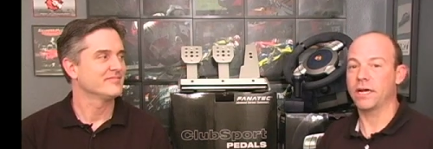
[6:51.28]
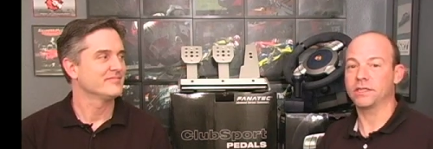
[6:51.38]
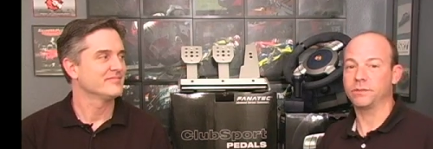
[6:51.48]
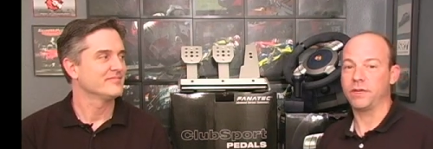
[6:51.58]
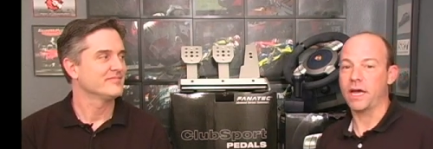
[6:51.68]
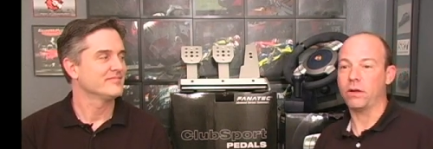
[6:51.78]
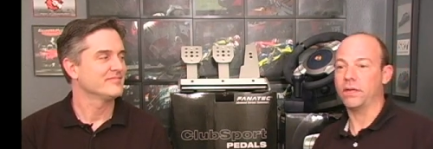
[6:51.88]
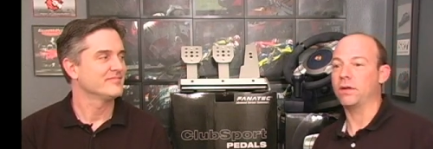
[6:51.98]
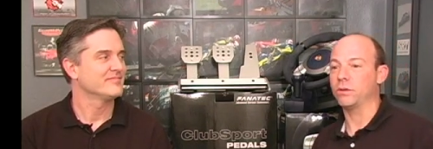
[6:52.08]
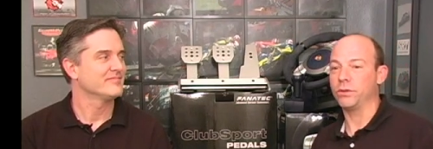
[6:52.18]
Speaker 1: asked me how
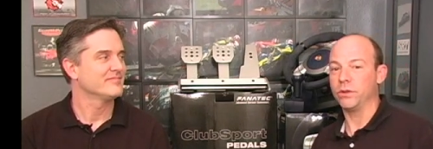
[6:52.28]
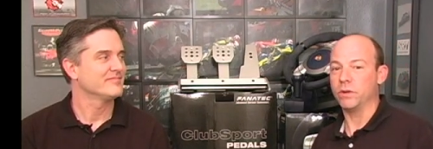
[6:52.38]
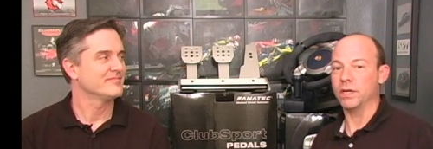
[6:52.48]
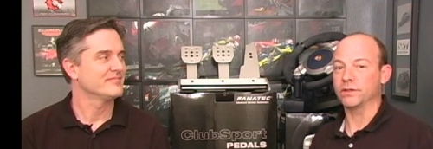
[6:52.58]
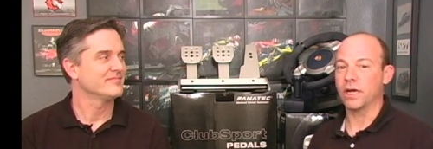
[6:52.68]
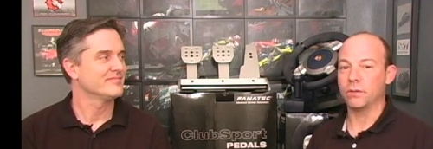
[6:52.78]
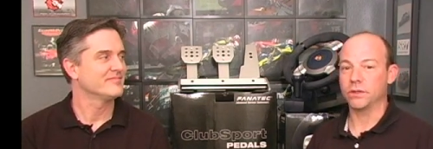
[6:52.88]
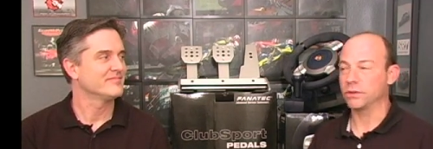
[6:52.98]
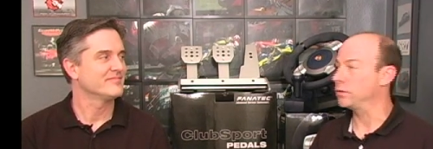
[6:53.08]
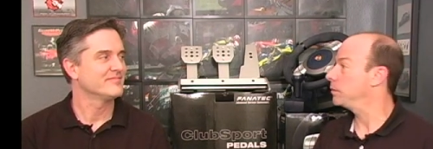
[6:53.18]
loud the wheel was, I would
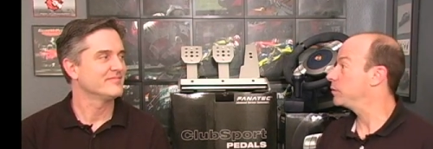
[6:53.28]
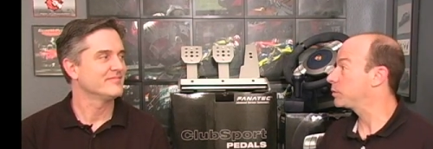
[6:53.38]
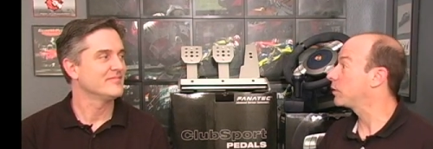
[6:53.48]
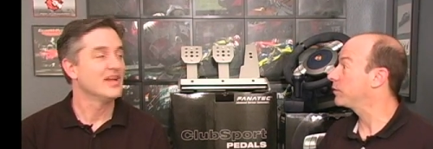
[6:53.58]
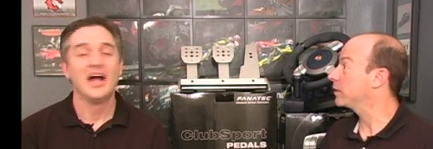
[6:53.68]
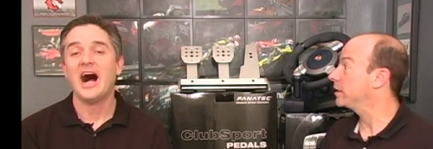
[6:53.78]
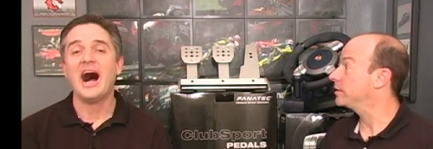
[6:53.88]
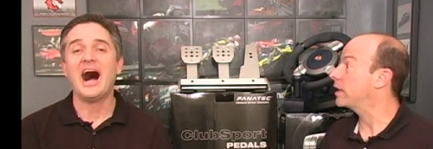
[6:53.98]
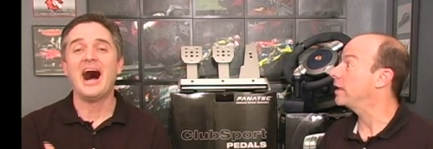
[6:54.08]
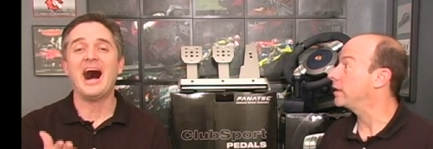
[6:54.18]
have told them it was perfectly
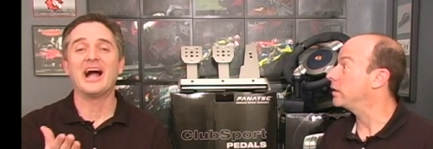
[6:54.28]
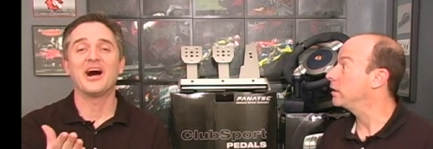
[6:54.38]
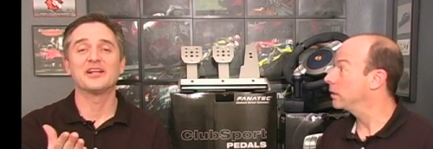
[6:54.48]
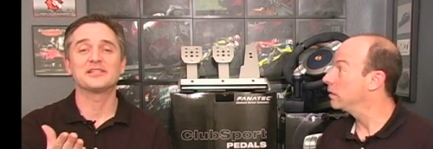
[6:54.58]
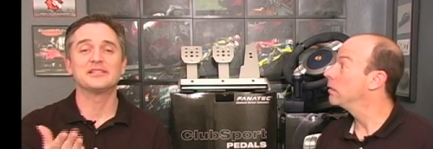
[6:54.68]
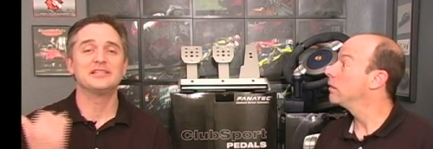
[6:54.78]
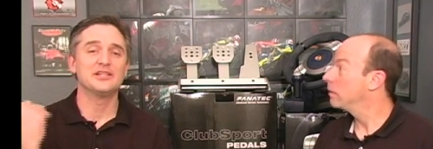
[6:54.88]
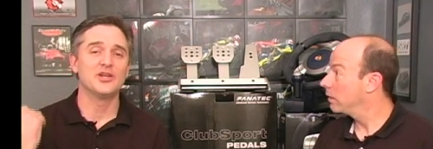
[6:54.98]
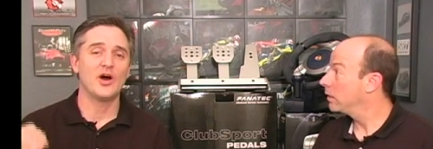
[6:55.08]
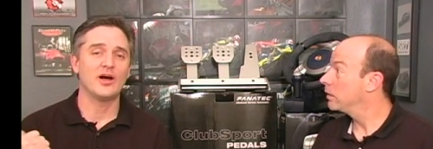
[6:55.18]
silent.
Speaker 2: I honestly
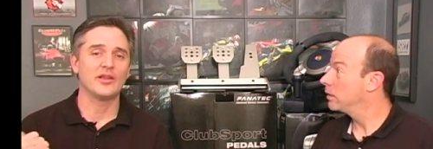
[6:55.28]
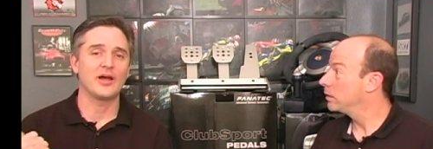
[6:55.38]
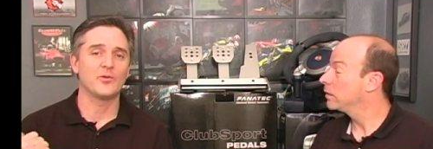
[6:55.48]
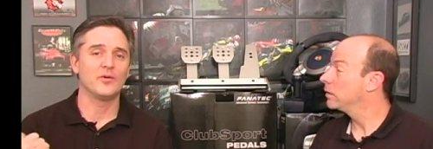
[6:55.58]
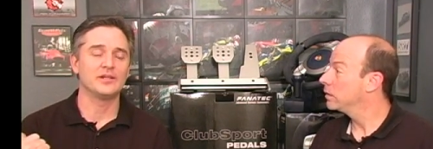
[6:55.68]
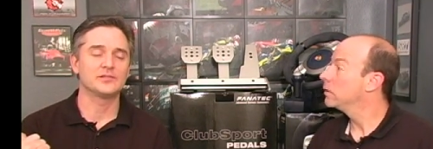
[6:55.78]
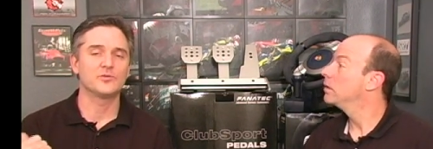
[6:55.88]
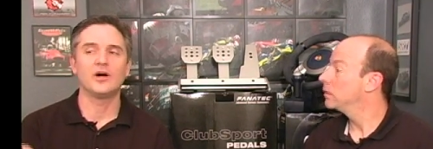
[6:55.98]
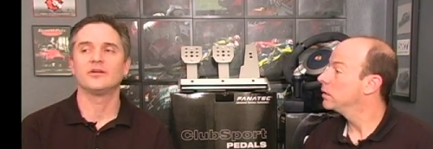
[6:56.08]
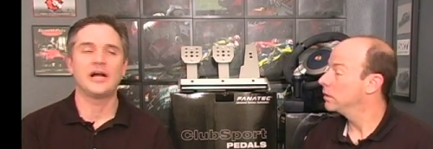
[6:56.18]
didn't know how loud it was.
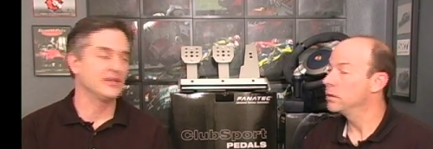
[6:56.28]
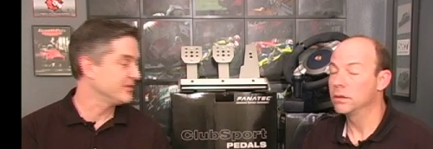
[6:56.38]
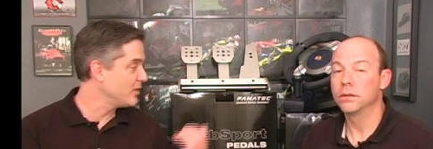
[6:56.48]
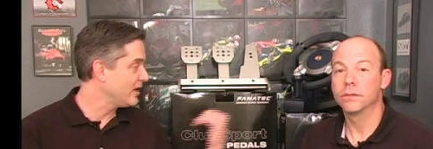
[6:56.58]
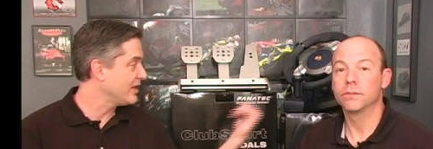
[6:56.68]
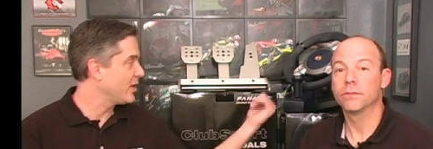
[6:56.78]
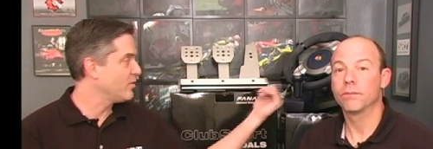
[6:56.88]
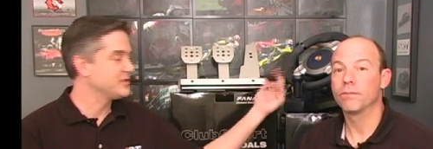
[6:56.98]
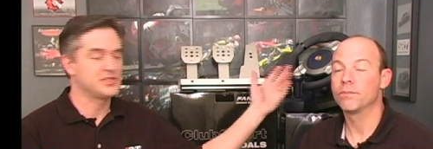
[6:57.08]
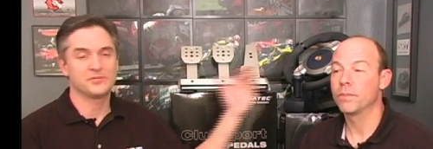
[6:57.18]
Well, I knew how loud it
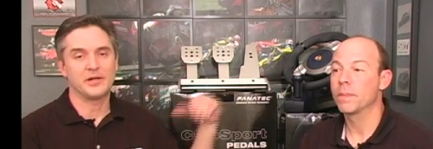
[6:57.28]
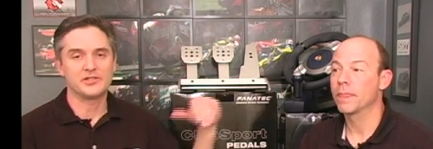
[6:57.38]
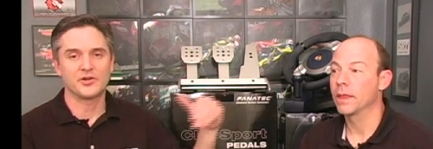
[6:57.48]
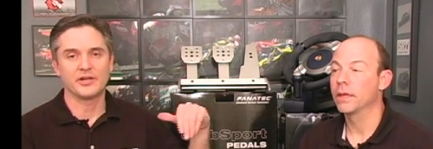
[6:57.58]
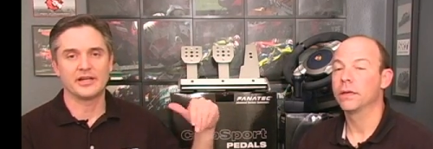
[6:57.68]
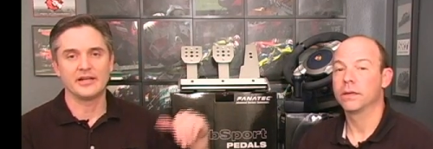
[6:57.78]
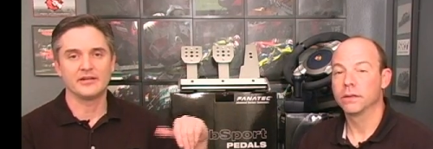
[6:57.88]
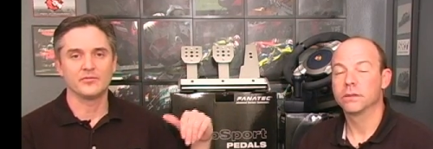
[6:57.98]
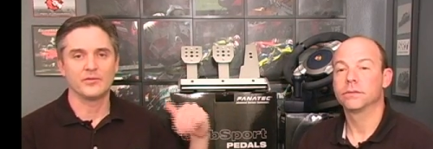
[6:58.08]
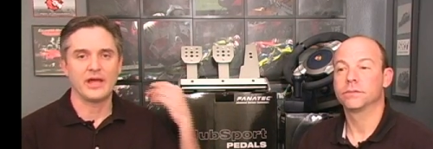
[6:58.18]
was just by turning
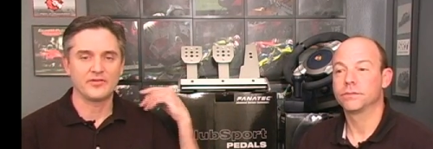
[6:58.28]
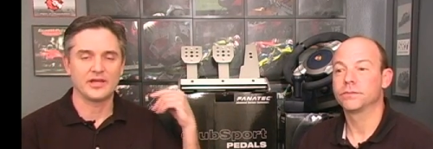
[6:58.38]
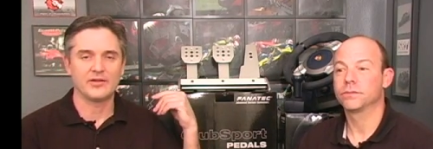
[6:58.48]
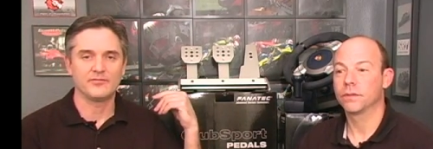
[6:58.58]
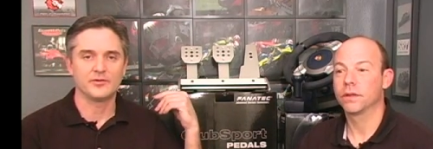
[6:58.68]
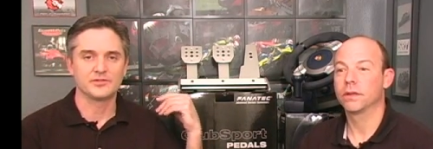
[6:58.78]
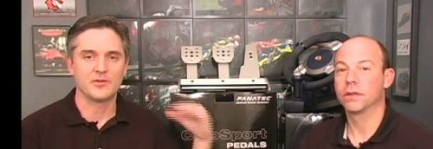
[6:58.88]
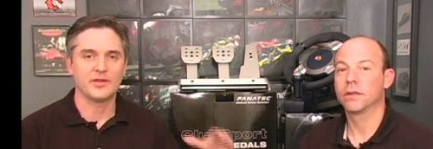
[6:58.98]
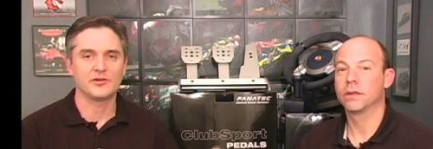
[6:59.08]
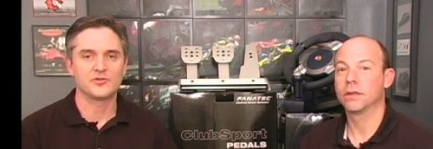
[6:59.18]
it without the headphones
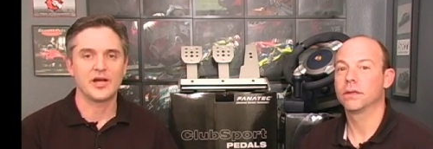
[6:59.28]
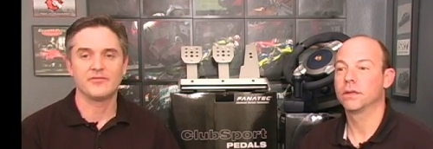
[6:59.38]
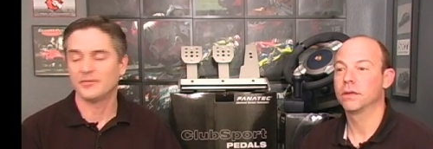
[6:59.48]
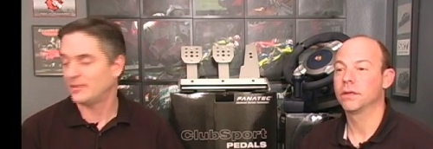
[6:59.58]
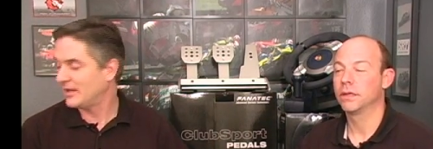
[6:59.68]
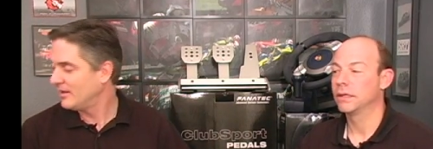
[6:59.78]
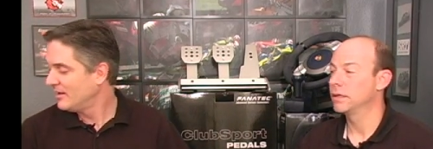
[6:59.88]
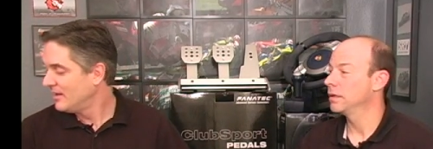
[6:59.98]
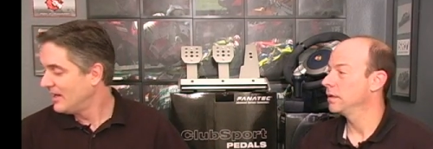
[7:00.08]
on, without driving, but